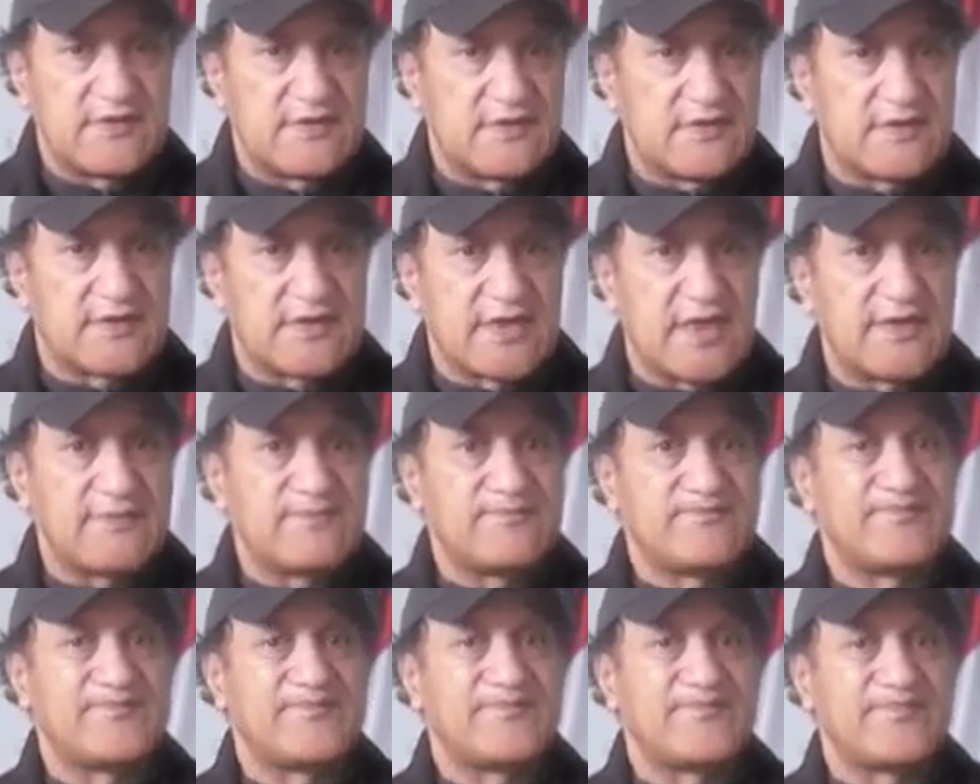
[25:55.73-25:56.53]
Okay?
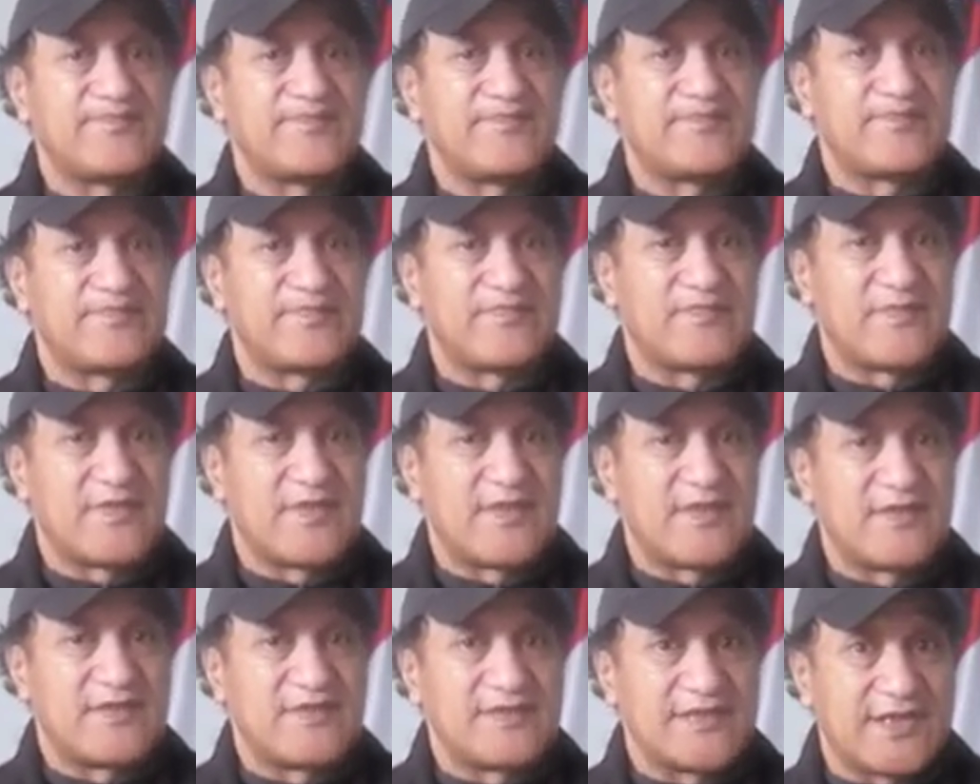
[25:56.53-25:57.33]

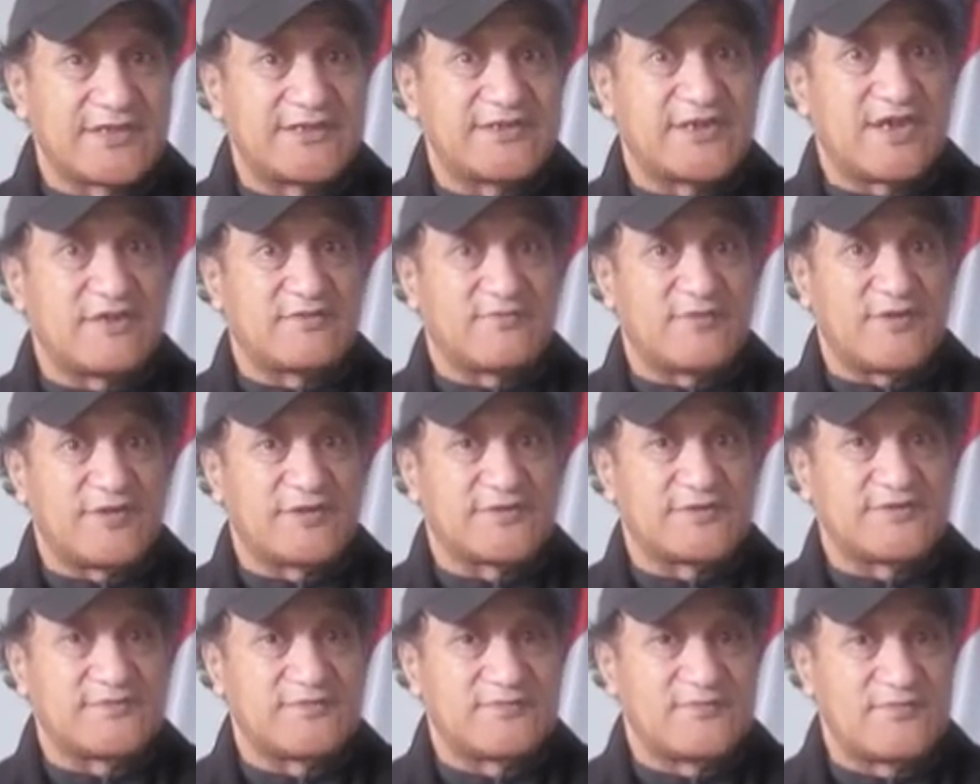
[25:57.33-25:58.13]
That's how it
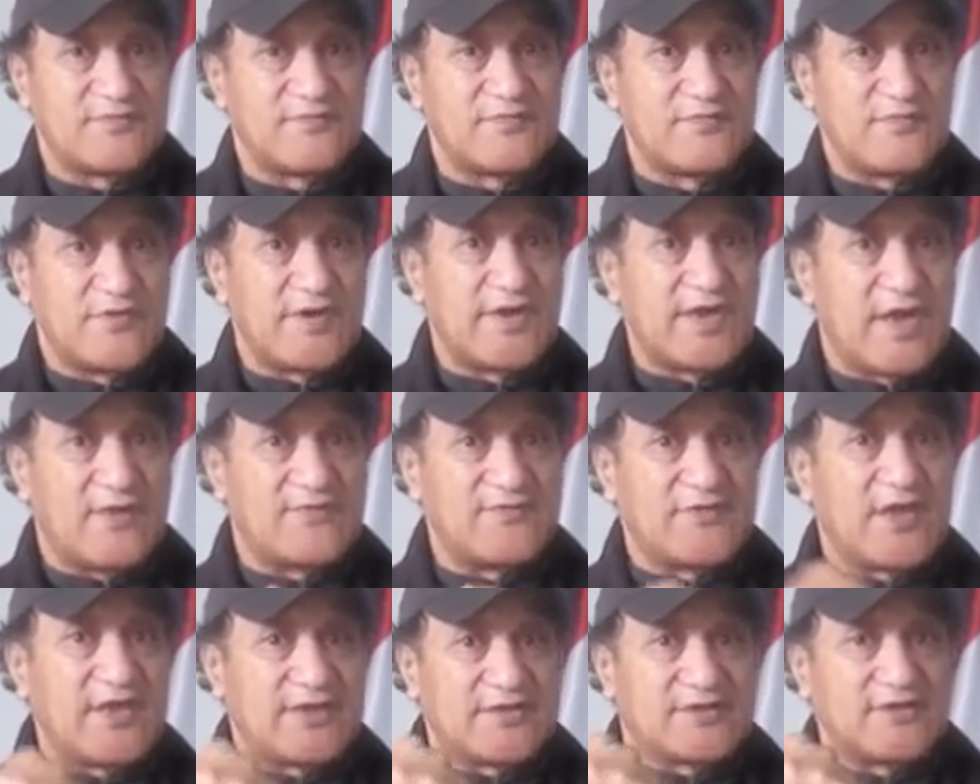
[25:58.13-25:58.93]
works. We
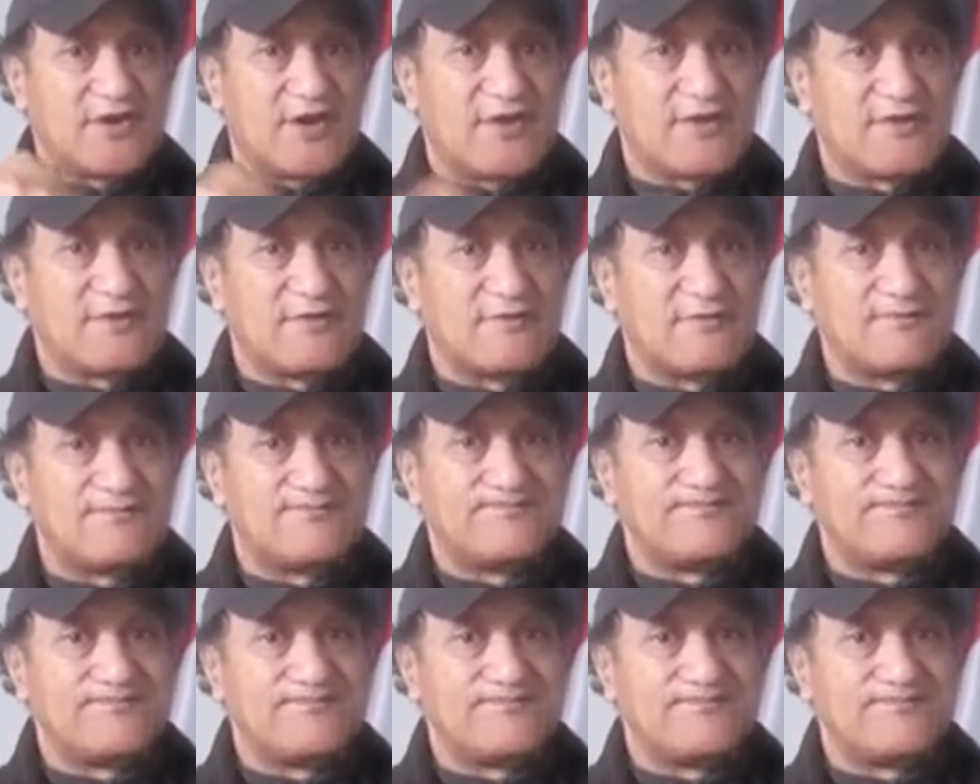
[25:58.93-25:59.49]
have that title.